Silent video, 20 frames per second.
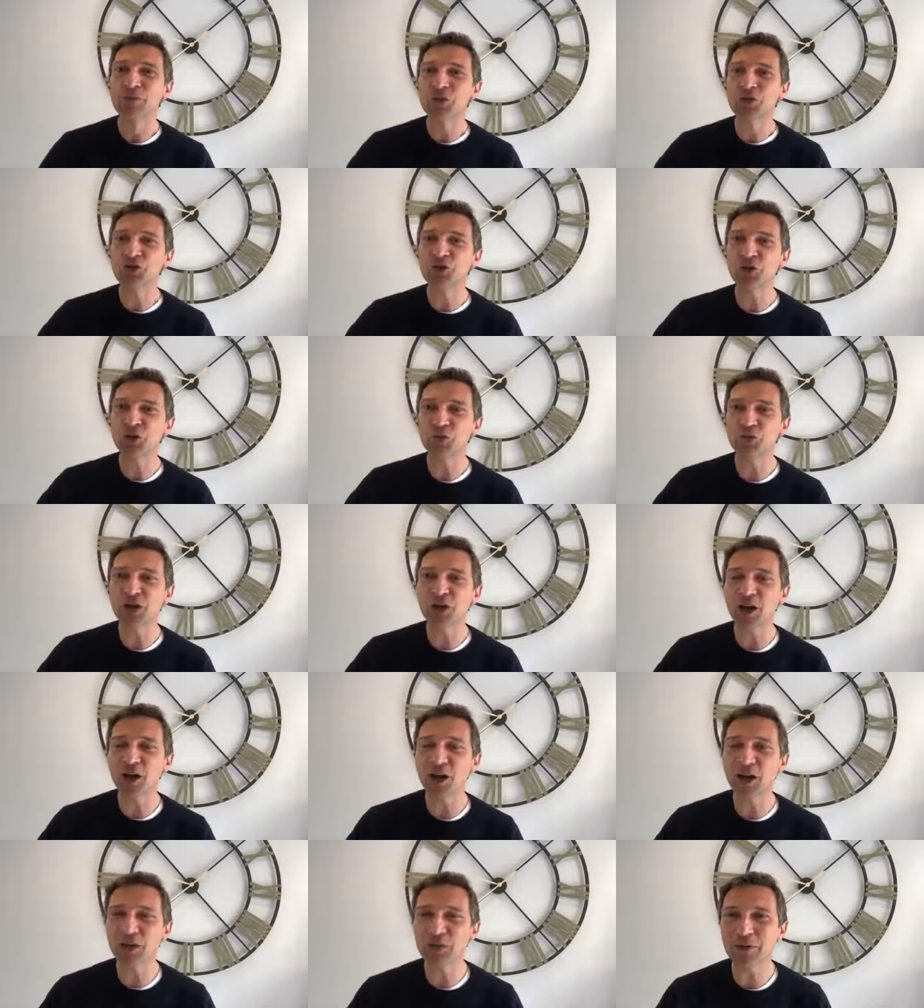Shoot the
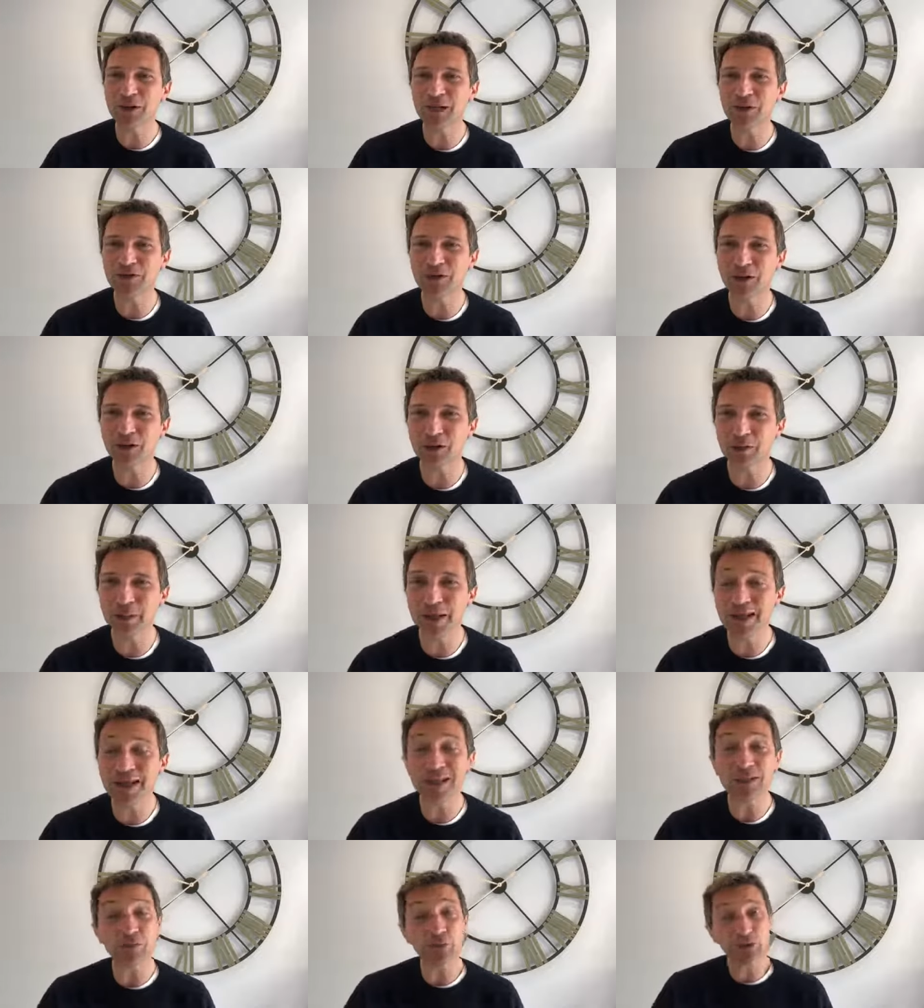guy who killed
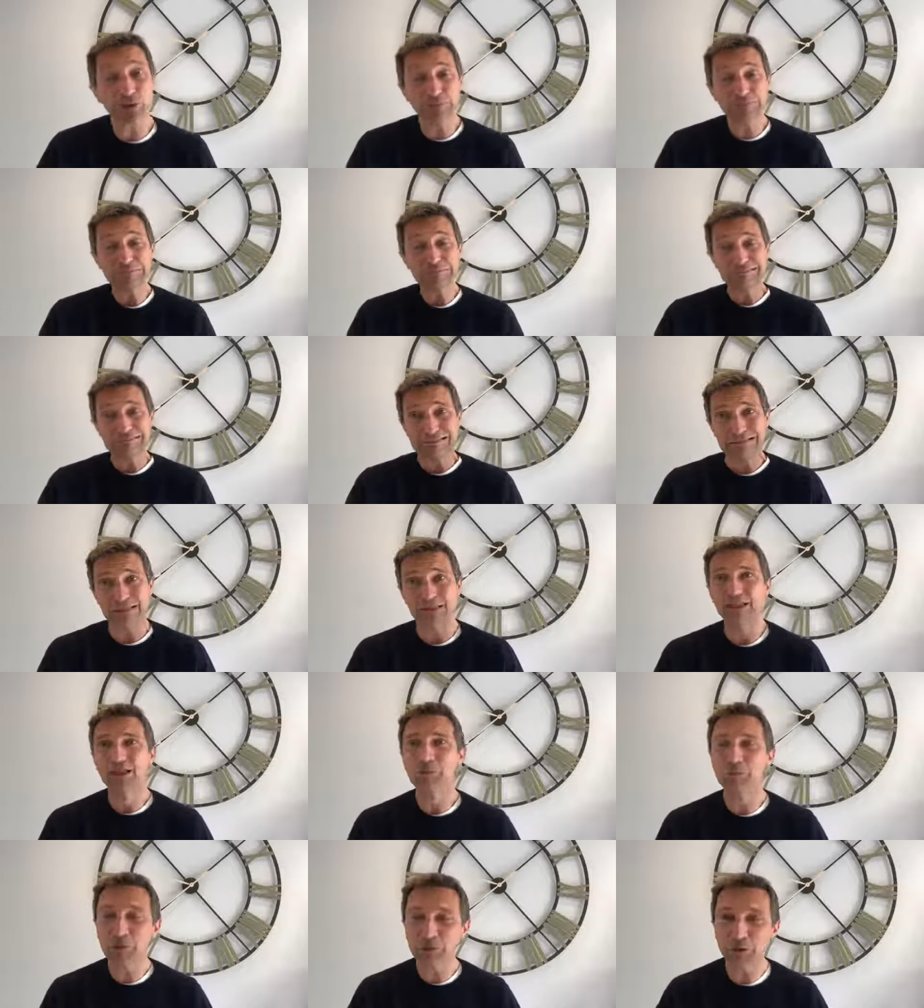Archimedes. Well,
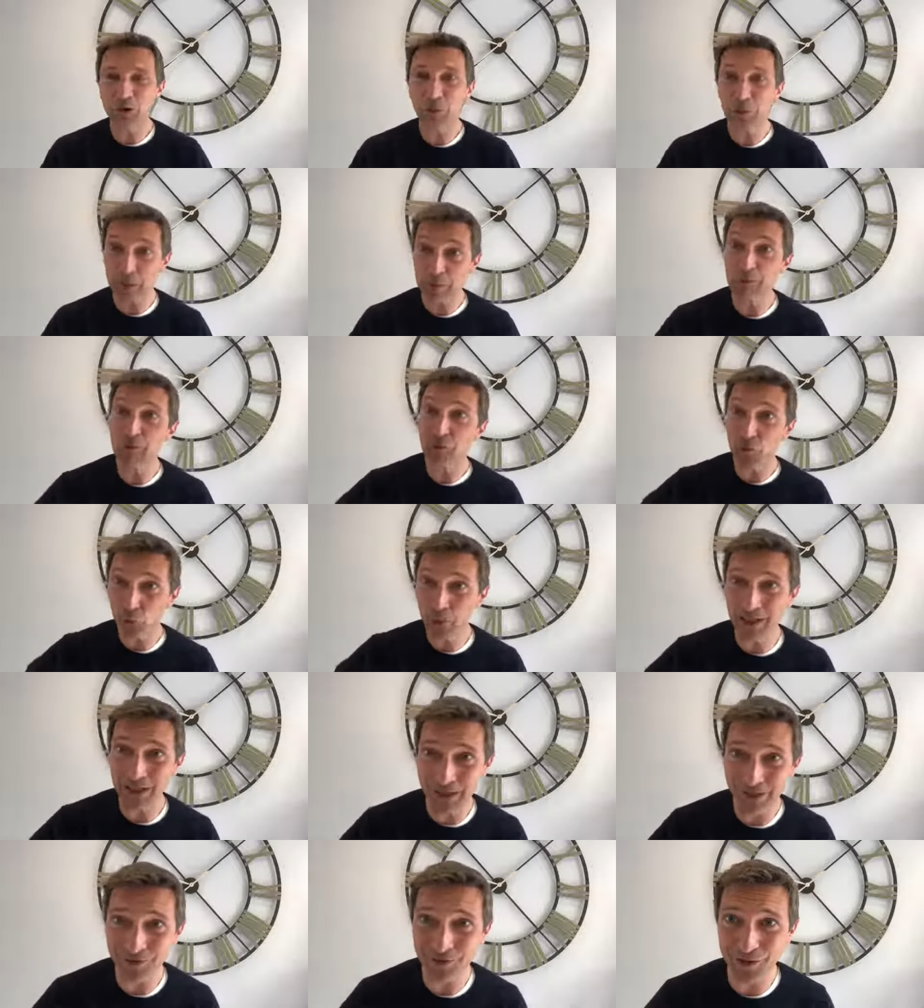preferably before
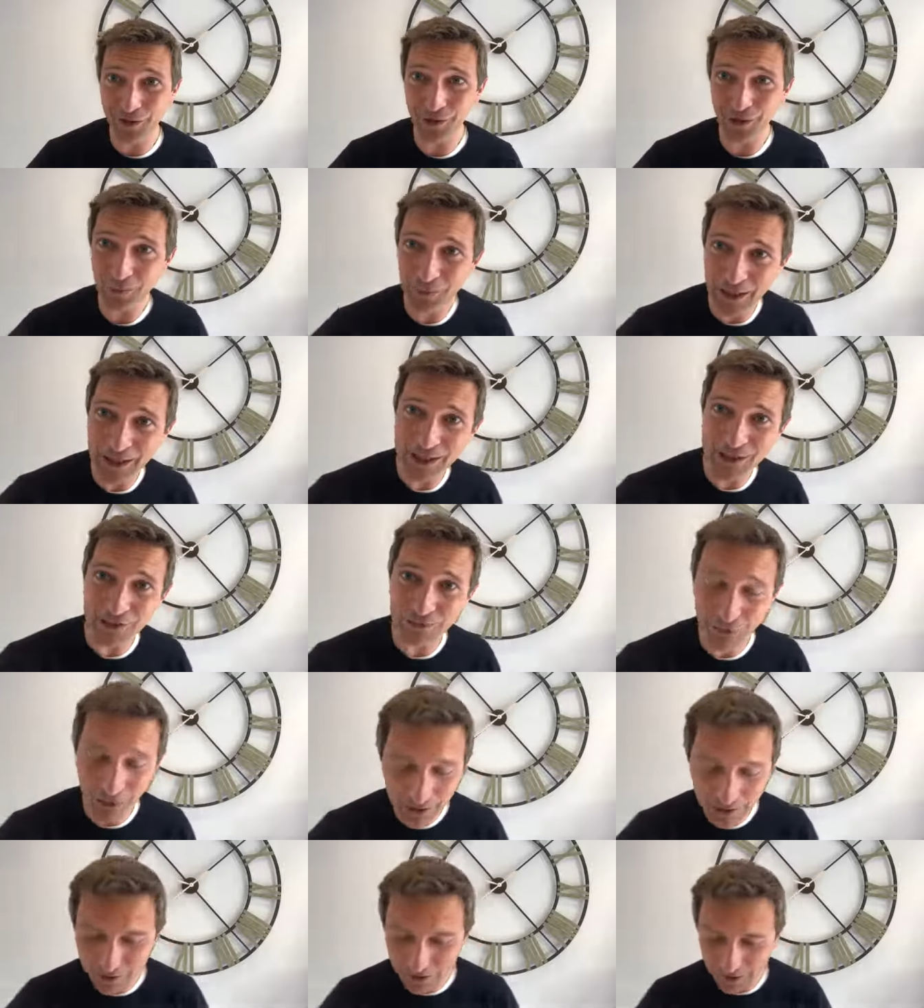he kills Archimedes,
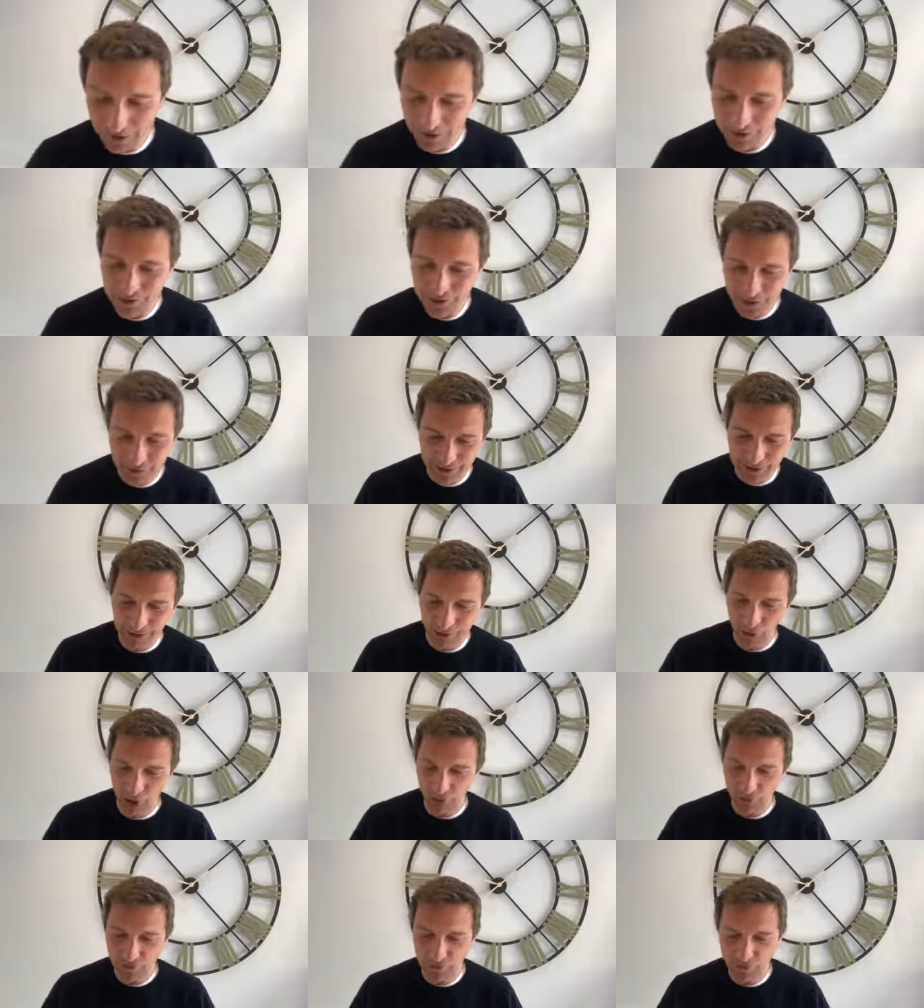right? And certainly
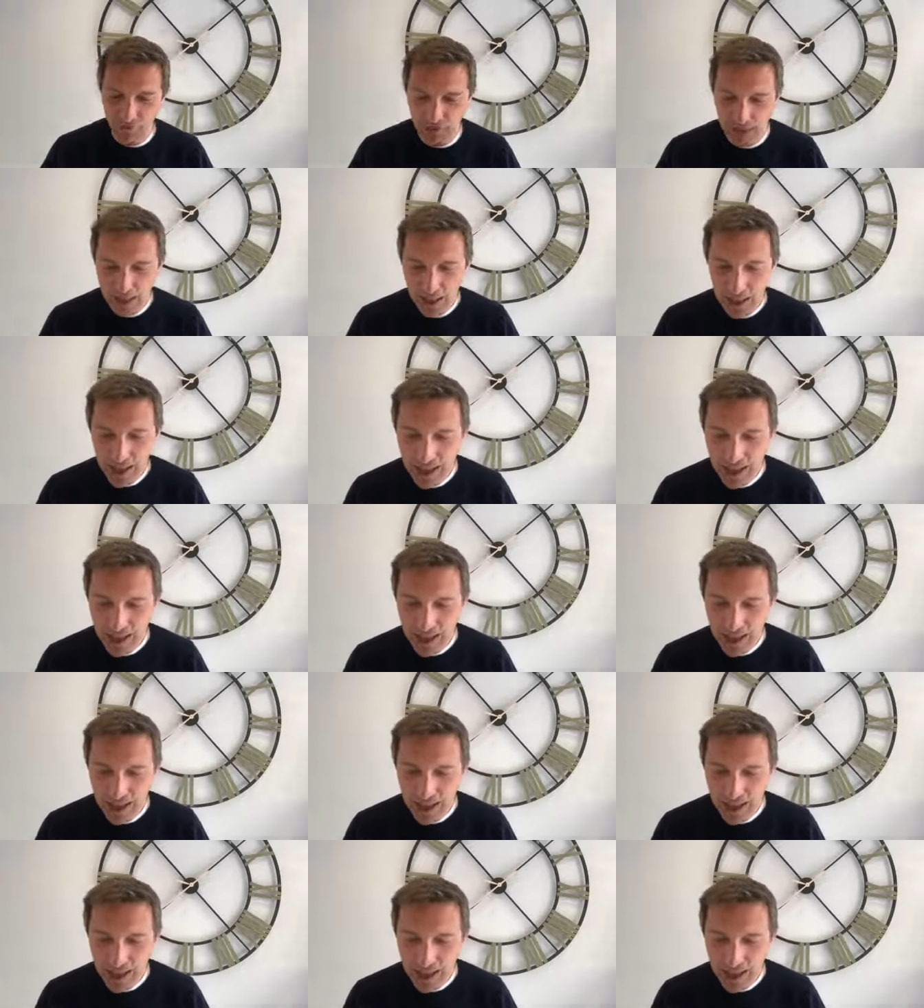not afterwards.